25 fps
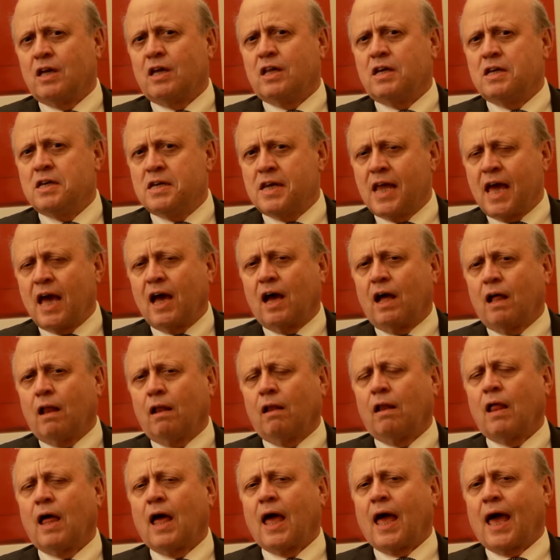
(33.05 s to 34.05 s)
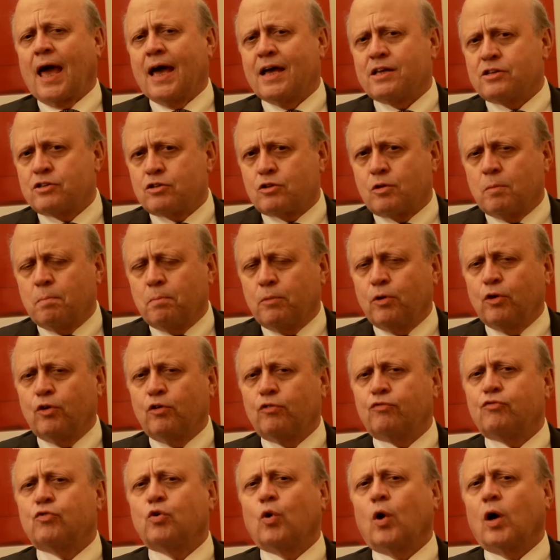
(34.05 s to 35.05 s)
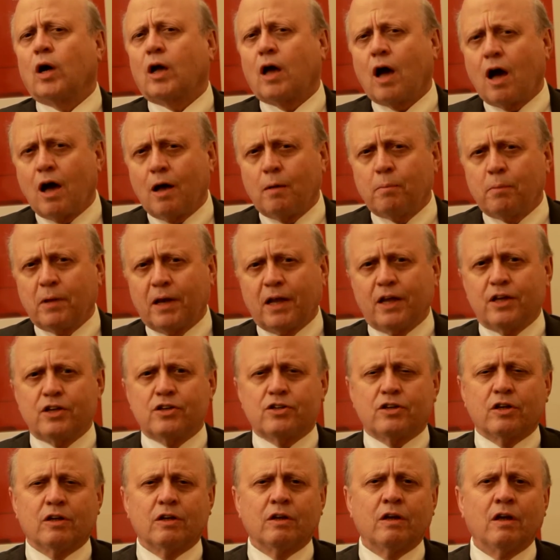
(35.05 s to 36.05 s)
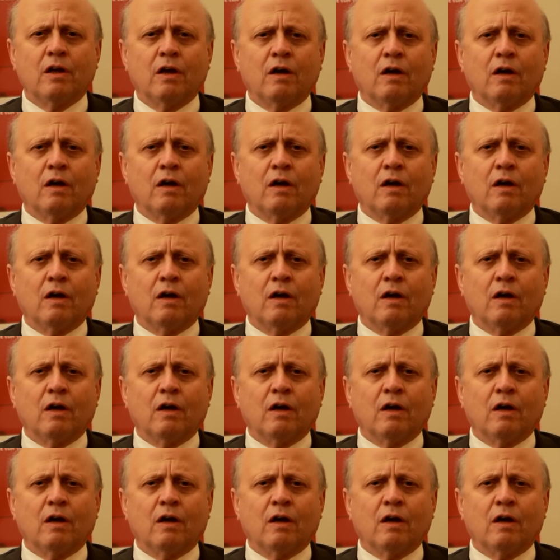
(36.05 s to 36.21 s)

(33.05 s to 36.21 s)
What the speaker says: now has to move to a combination